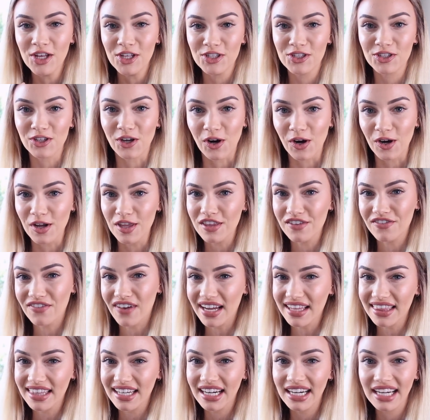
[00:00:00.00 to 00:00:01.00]
So the
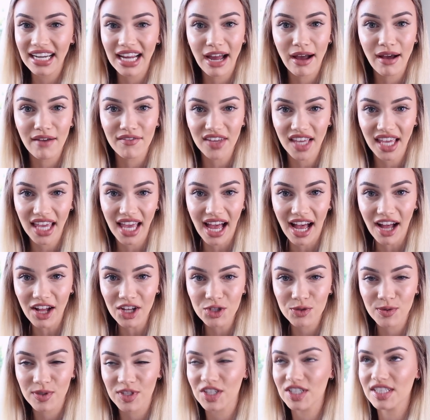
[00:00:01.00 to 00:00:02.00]
fact that I now have a
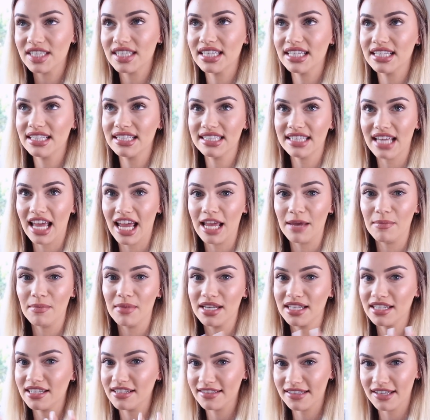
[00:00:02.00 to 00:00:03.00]
couch, which is the same
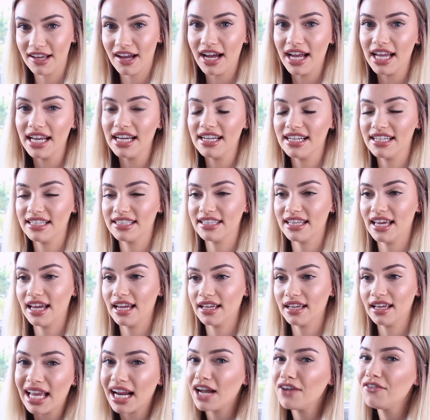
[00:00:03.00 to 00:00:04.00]
design, is
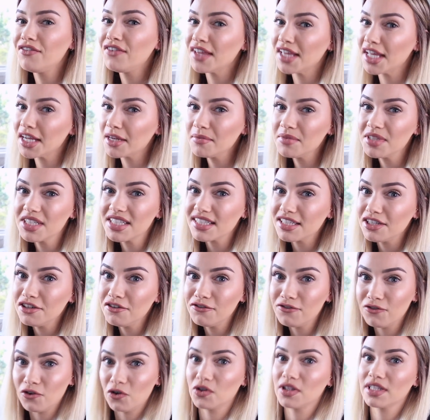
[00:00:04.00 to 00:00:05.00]
like, I feel like I'm just going
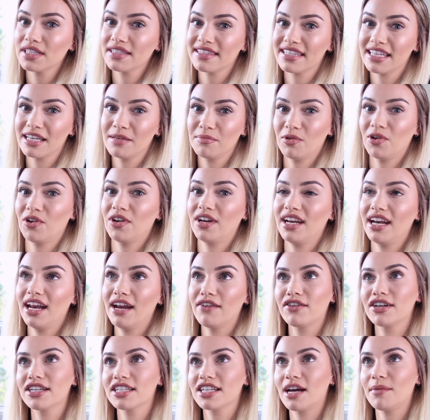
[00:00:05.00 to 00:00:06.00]
to fall asleep on it
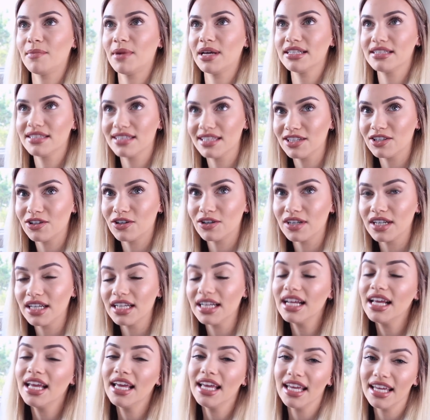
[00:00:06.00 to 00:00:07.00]
every time I sit on
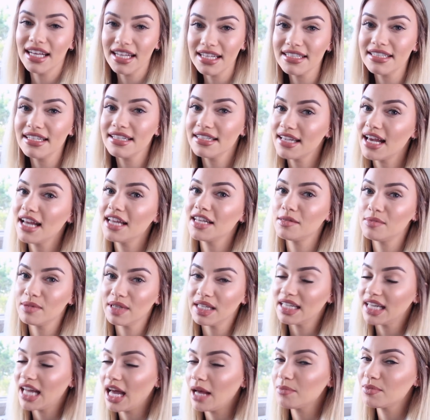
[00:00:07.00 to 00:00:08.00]
it. It is designed to be
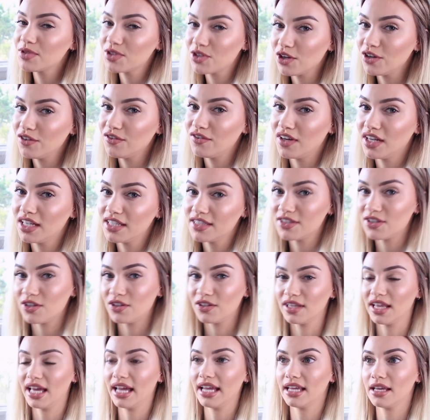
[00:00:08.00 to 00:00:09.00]
a nap sofa.
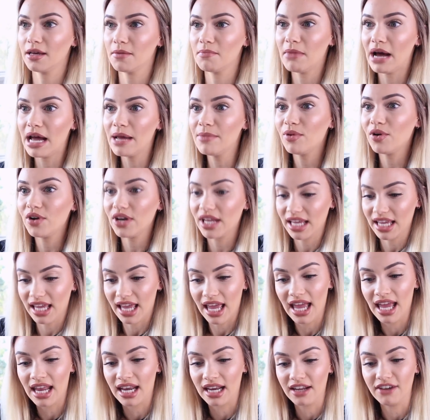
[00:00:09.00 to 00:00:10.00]
So like my body
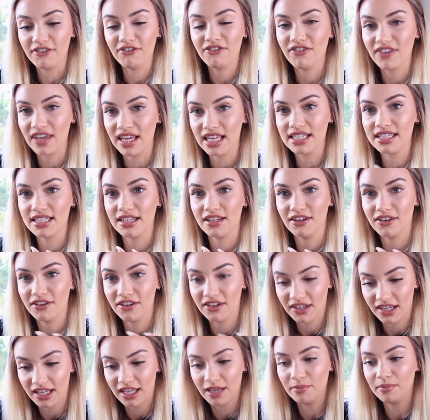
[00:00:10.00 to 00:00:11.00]
can fit
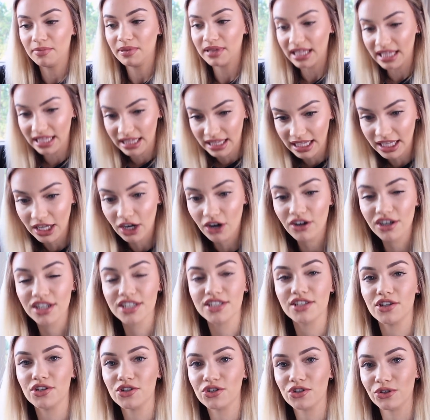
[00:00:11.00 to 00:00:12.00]
completely
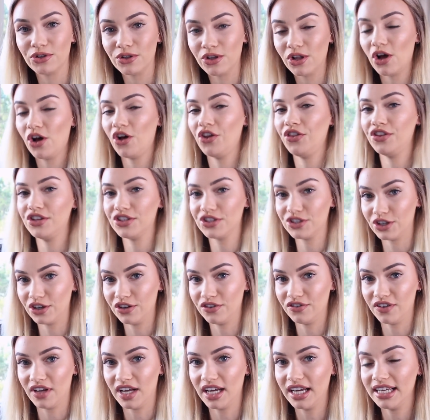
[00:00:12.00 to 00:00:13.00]
horizontal on the
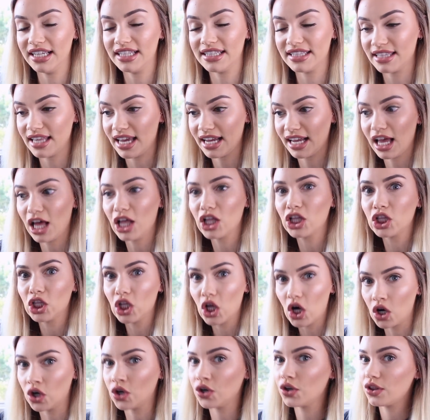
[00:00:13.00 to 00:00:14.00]
sofa. It's like a
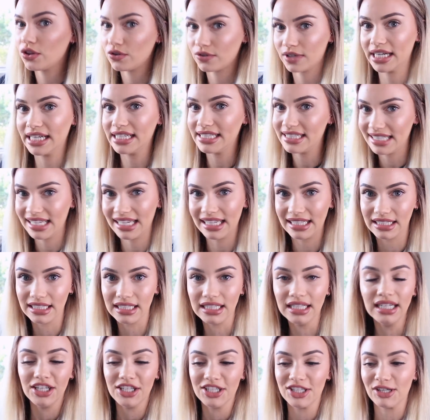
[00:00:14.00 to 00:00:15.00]
long
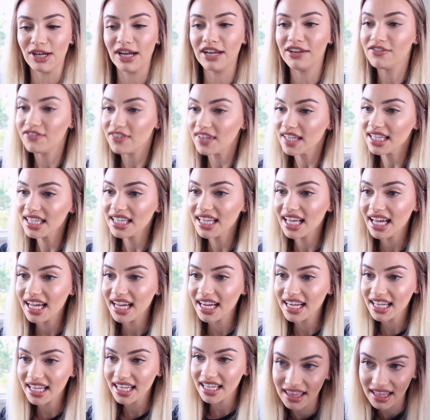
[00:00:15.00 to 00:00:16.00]
three-seater. So I feel
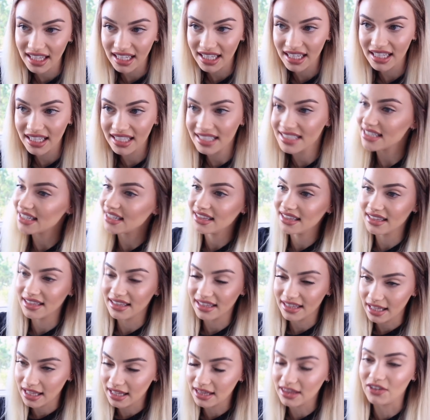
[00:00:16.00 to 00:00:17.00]
like there's
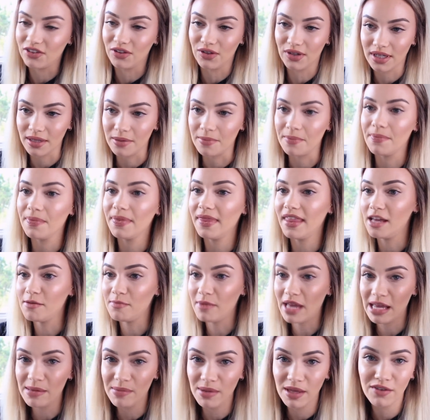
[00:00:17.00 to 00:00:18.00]
that look, there
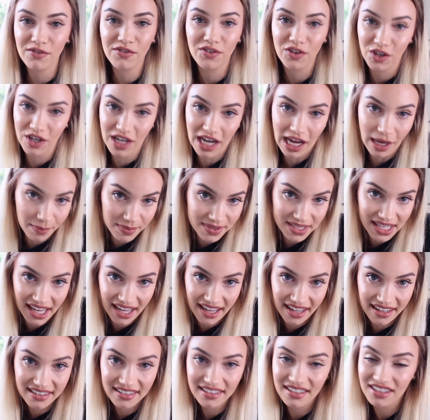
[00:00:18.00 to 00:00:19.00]
may be a few naps
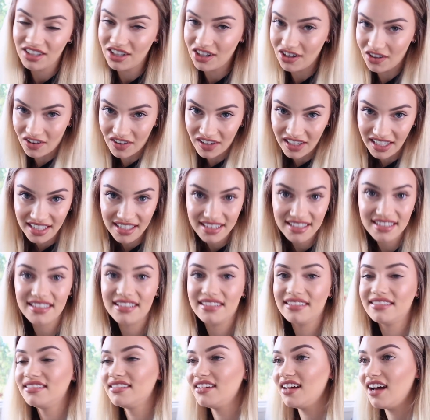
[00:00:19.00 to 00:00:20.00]
had on it
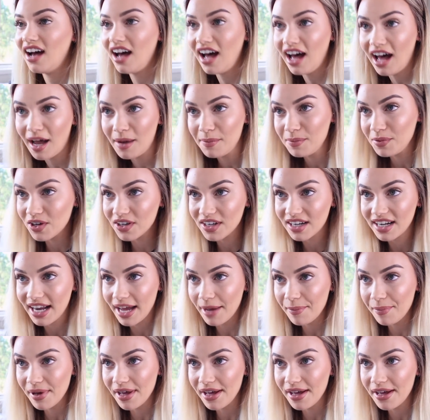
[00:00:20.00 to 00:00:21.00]
I'm not a
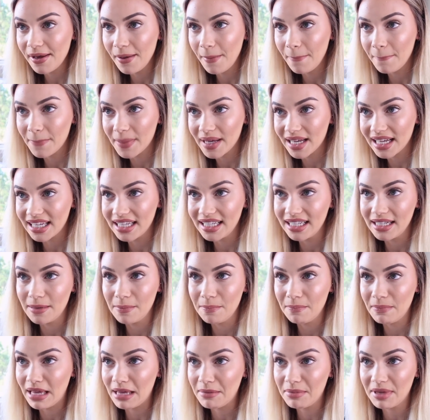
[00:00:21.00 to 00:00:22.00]
napper, but
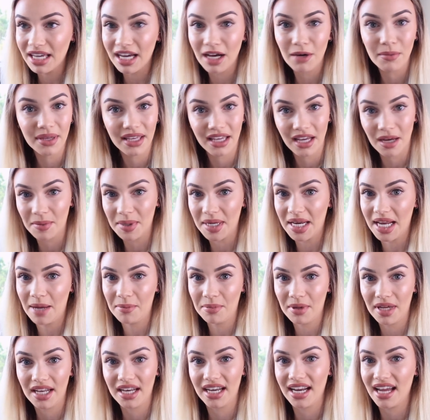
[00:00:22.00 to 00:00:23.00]
maybe I'll become a
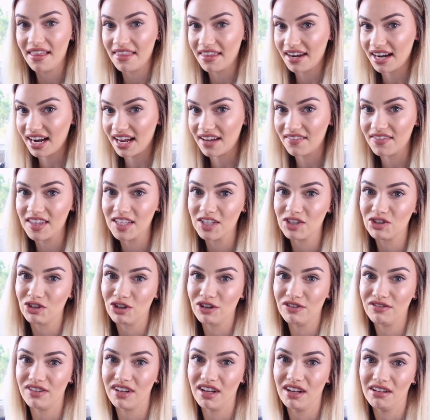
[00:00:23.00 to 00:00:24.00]
napper now that I have this
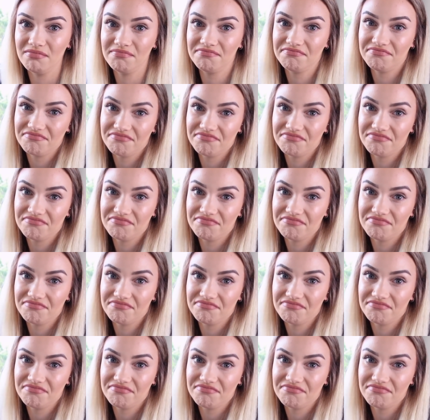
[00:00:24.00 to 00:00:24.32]
sofa